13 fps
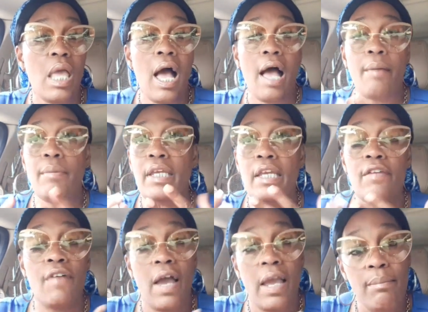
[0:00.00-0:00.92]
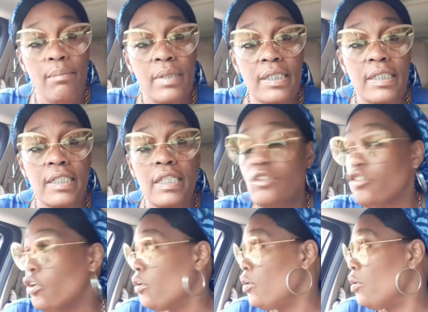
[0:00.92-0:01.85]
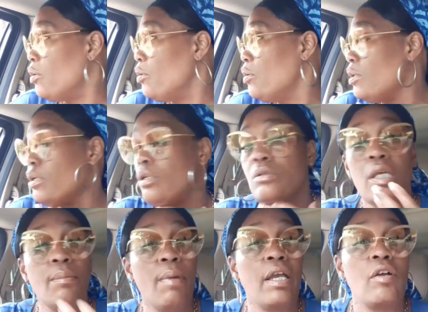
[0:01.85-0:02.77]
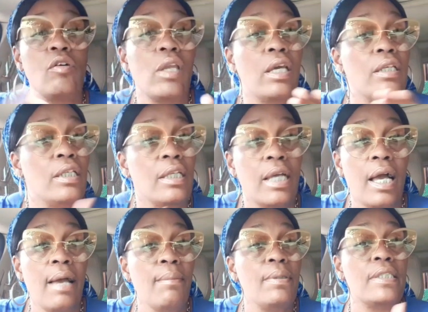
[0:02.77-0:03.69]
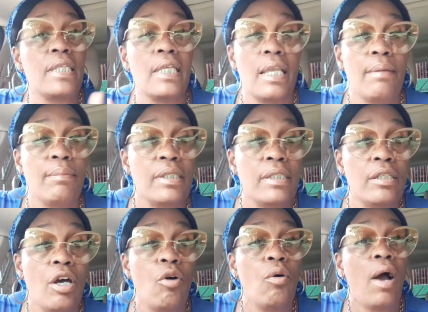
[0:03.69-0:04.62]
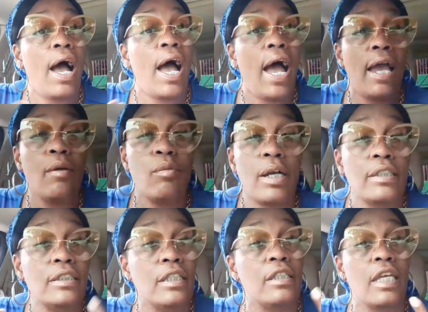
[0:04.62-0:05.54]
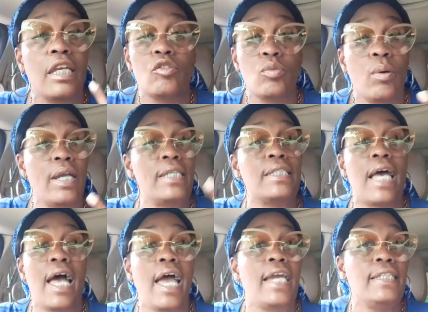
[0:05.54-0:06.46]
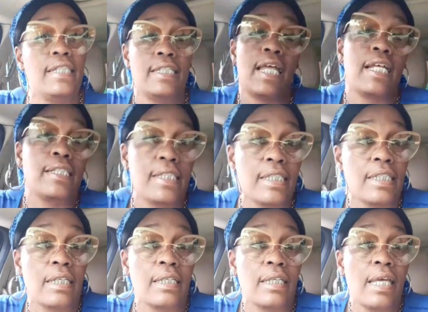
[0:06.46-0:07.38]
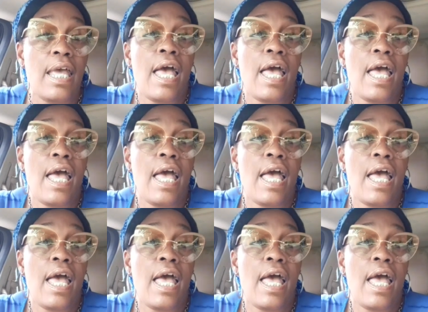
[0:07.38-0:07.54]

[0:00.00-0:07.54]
I mean, if I missed it, y'all, somebody go down in the comments and let me know. I watched the thing twice. I did not see it.